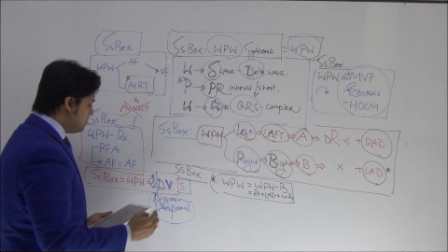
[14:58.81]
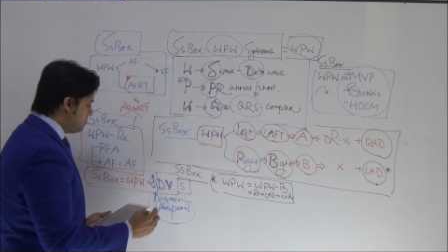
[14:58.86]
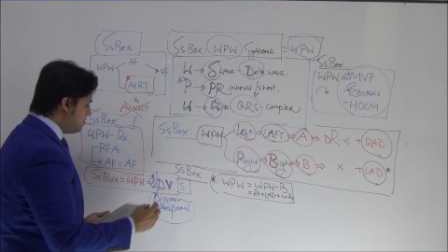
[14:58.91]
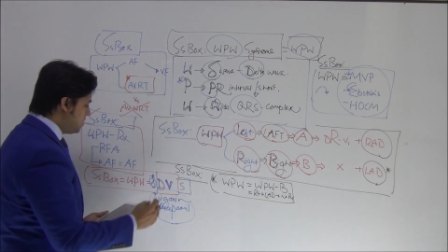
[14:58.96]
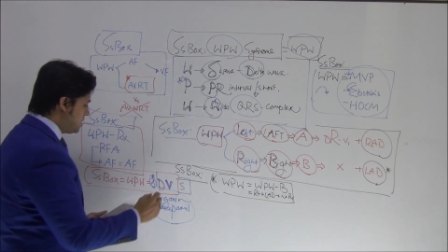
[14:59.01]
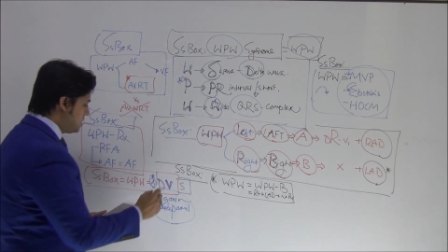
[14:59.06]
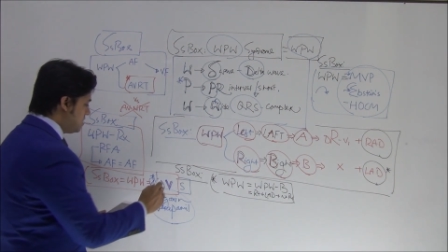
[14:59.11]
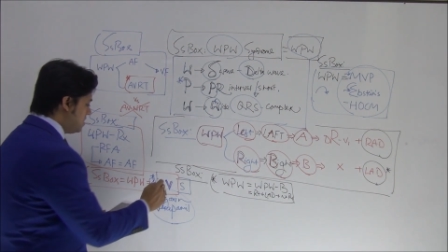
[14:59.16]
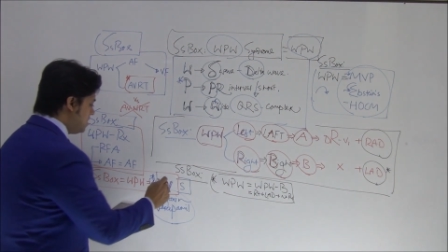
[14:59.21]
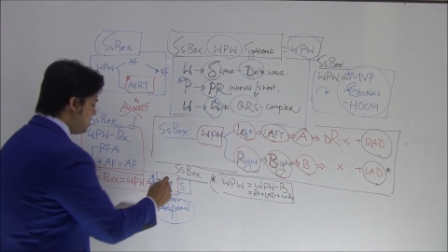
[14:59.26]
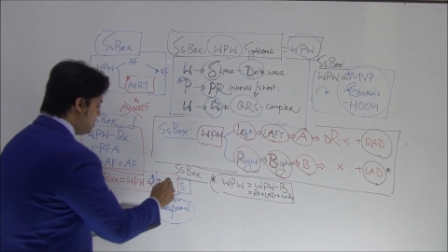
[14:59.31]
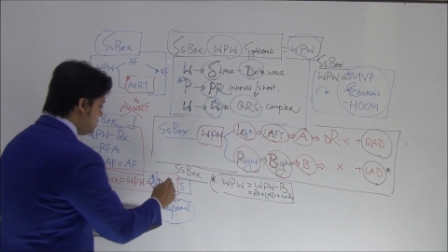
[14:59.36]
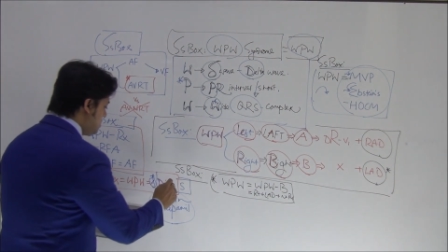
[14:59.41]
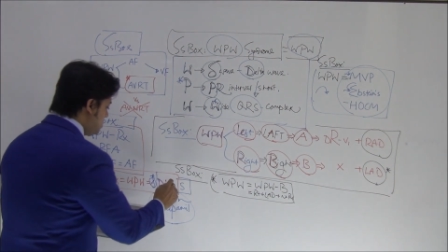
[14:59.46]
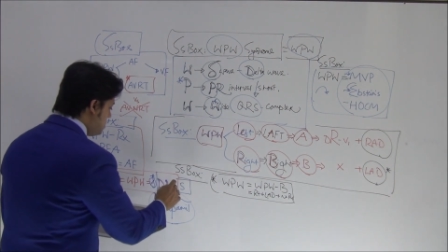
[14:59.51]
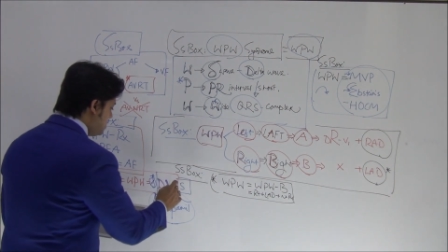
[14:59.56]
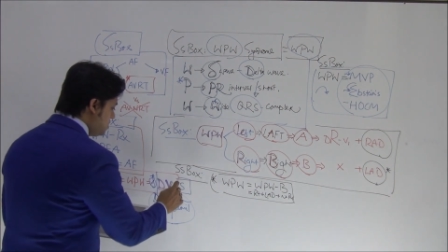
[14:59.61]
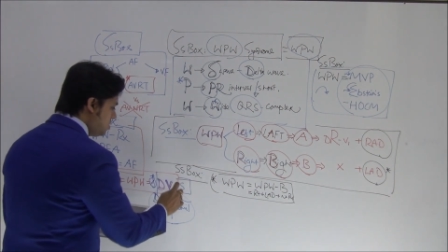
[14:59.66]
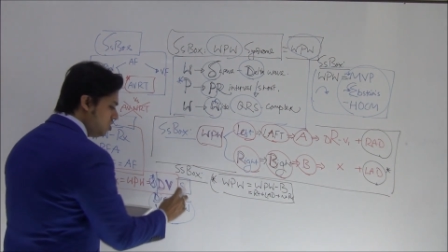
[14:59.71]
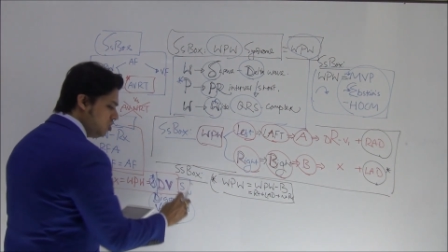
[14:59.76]
But
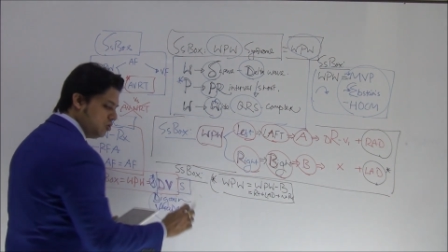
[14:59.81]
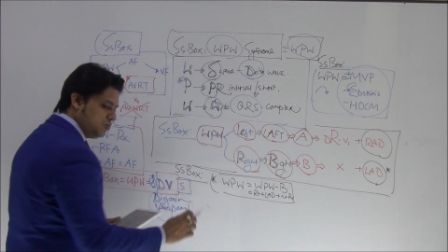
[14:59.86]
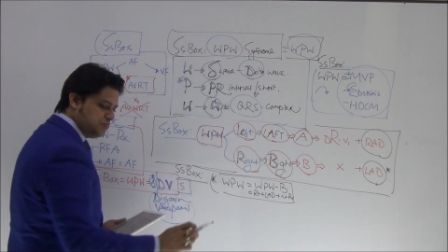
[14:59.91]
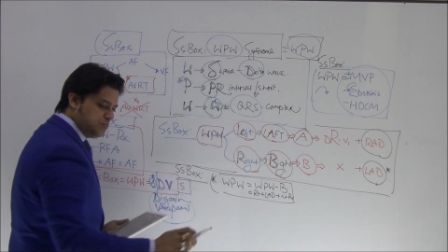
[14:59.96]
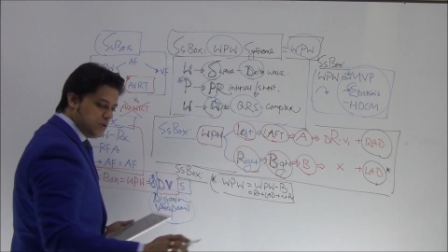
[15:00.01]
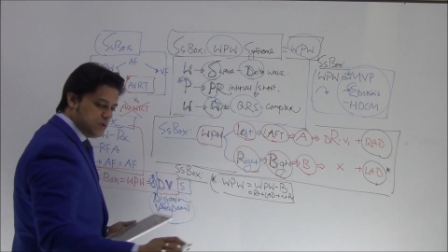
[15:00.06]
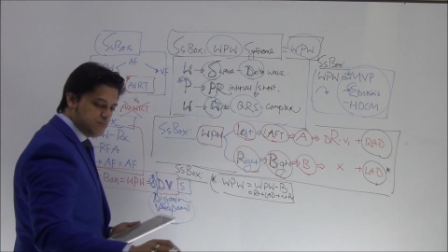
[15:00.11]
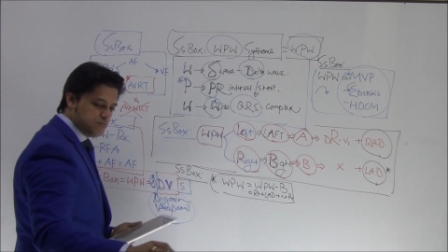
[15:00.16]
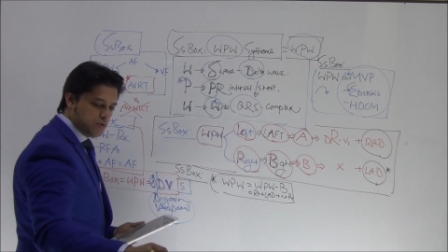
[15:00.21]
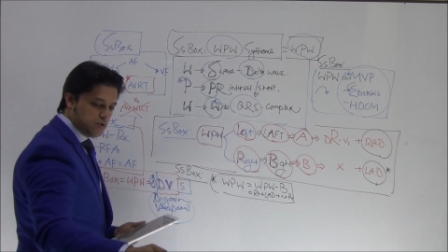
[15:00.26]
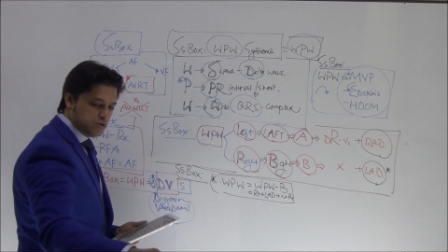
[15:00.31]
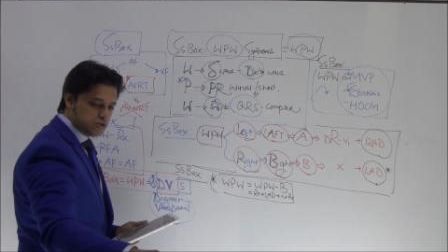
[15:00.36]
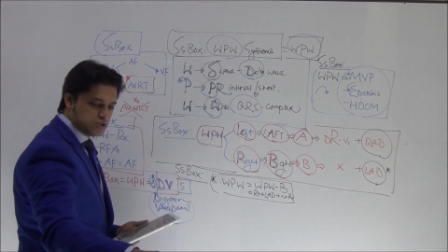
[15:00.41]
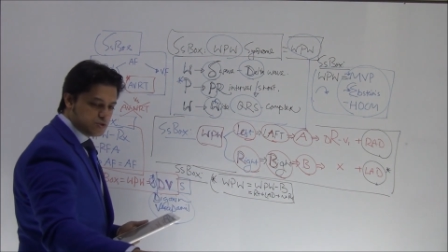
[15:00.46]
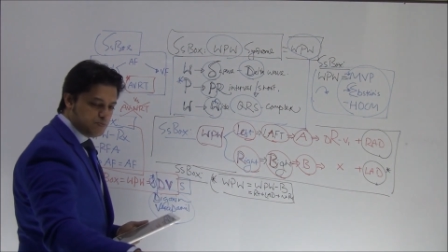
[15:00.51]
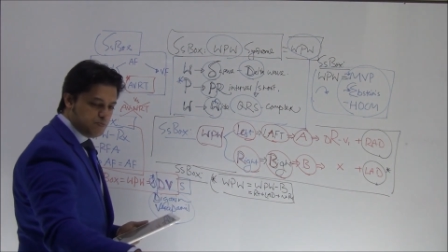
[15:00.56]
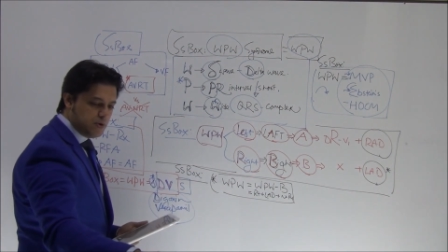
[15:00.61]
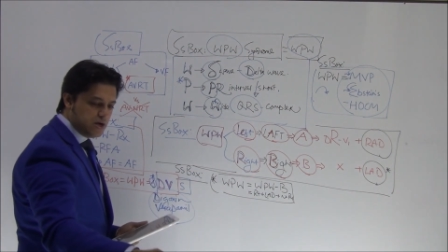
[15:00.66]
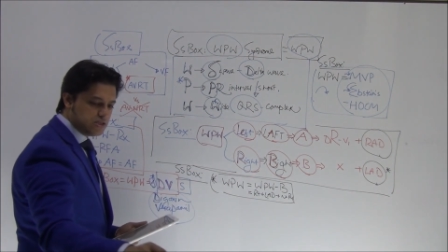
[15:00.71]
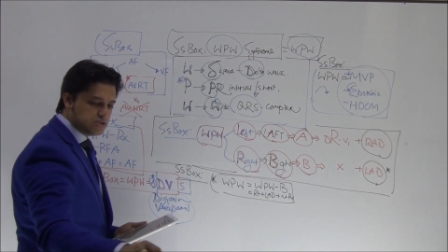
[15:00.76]
you
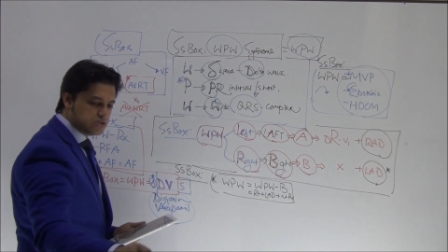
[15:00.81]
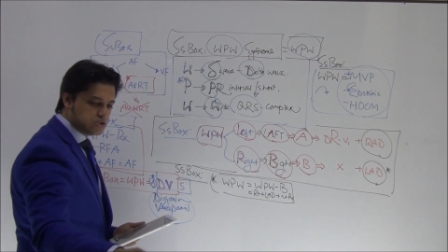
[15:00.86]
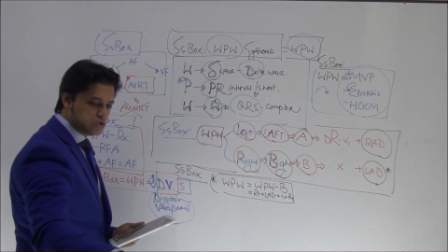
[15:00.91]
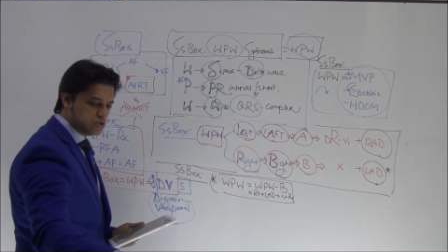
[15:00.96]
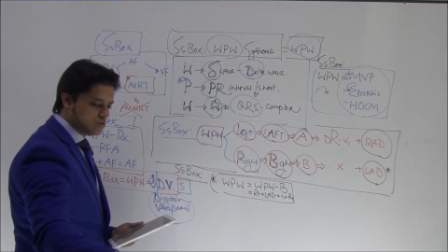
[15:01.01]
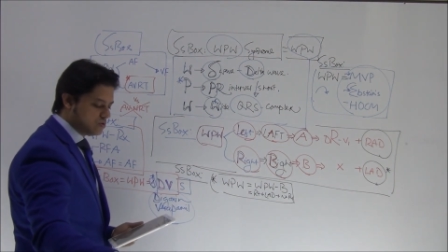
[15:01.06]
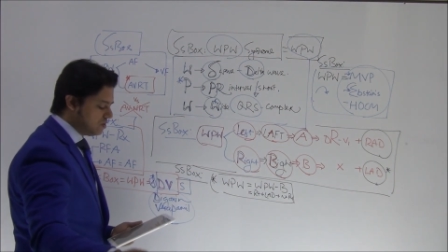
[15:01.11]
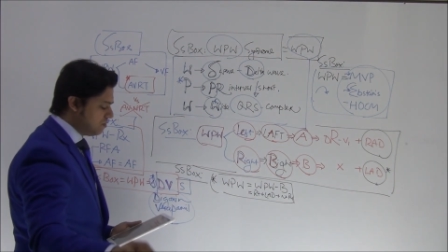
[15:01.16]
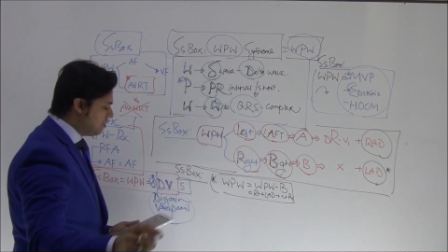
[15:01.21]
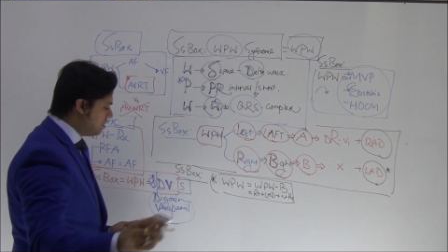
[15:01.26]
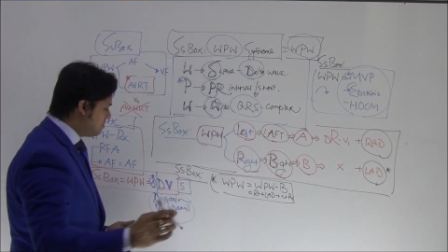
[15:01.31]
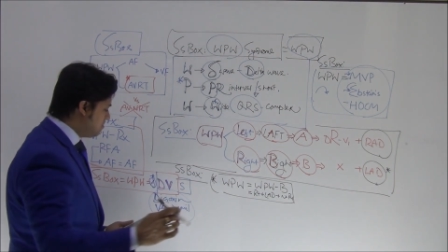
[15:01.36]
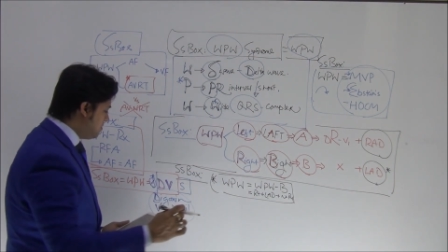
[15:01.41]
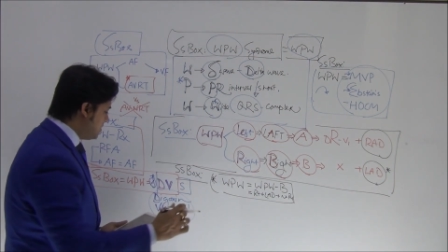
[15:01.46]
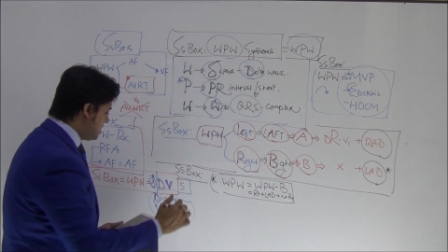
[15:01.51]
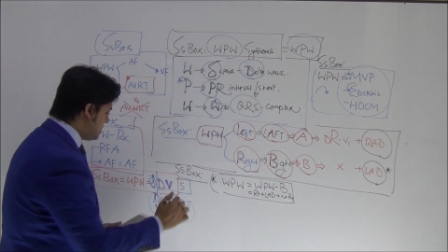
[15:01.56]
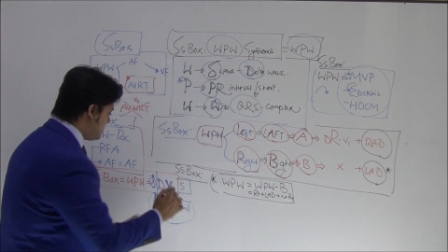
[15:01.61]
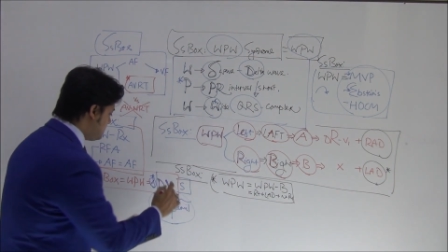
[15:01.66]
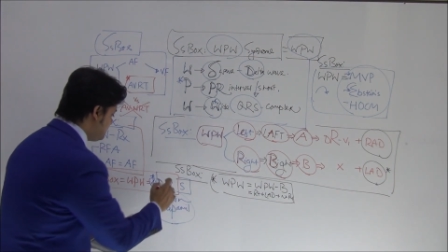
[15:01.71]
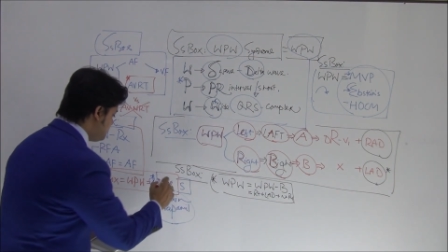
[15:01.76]
peoples must remember